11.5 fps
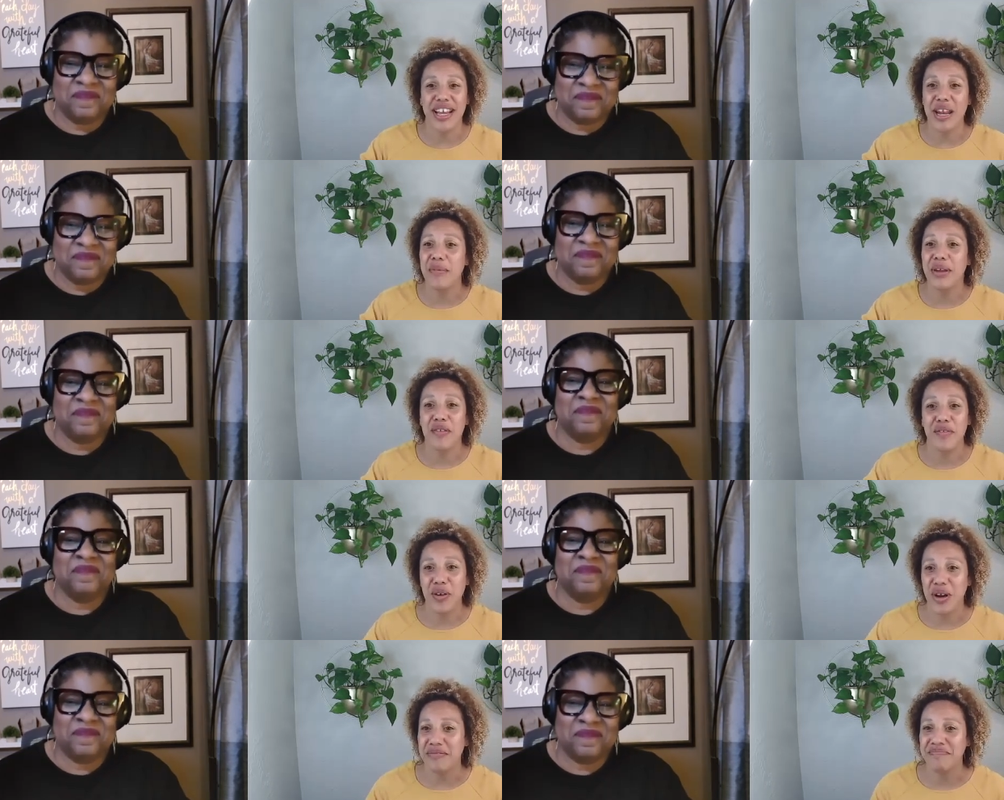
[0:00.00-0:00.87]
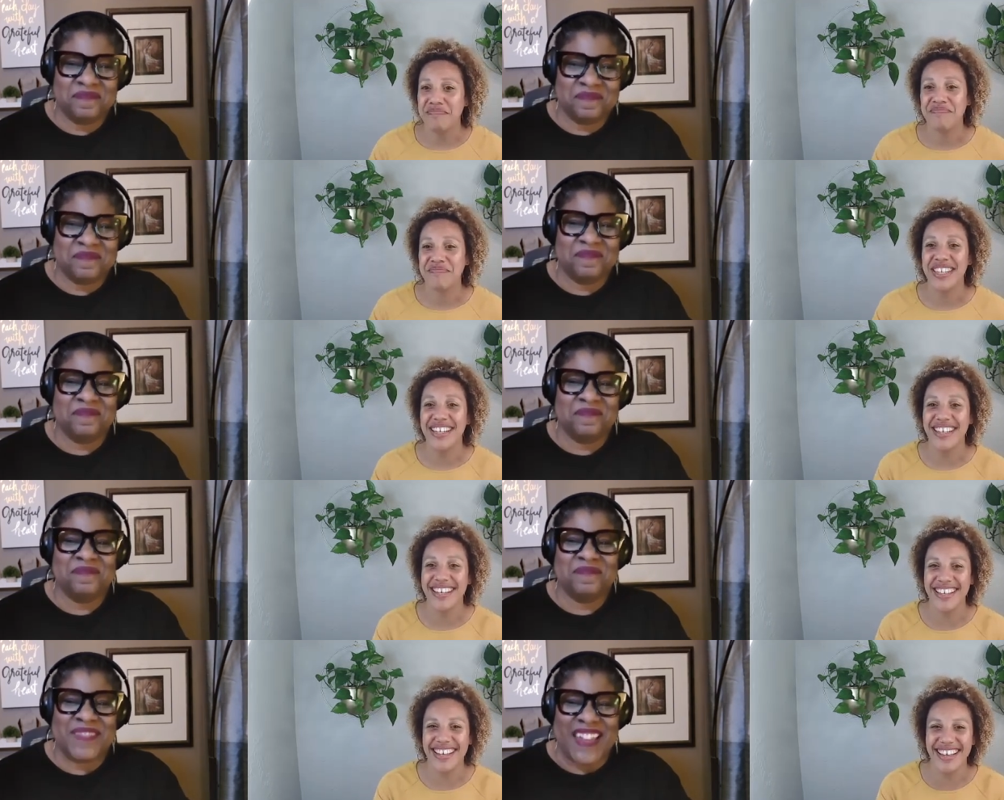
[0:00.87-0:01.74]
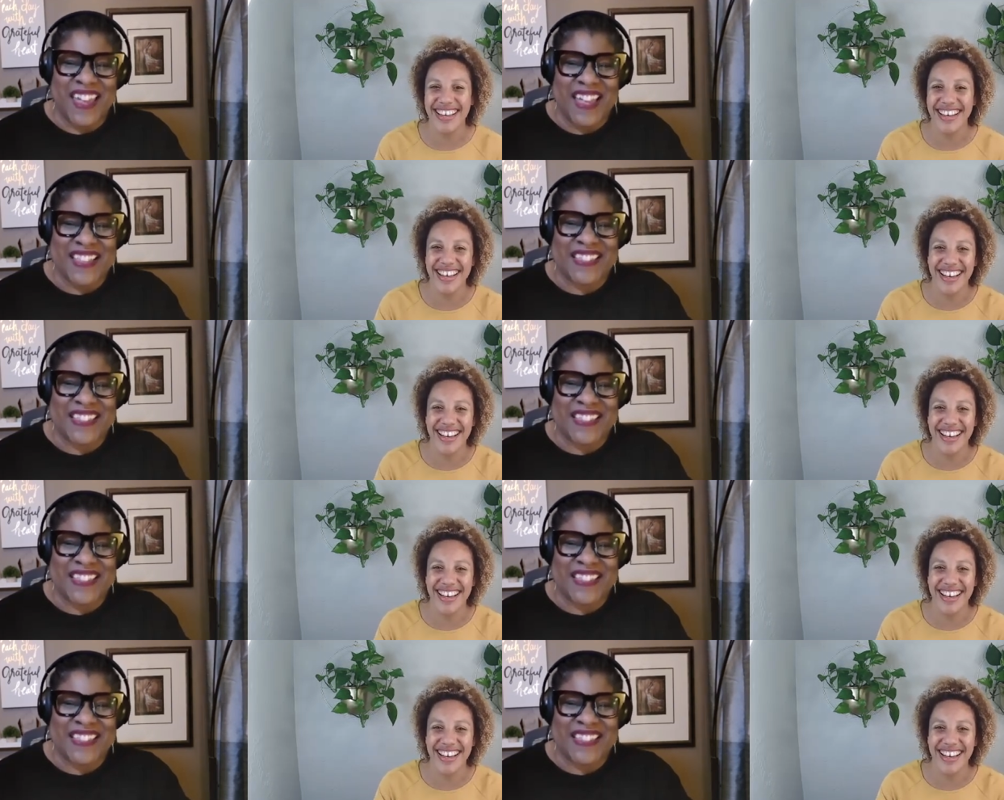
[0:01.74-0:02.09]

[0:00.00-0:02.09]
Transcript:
Speaker 1: And I'm here for it. Yes,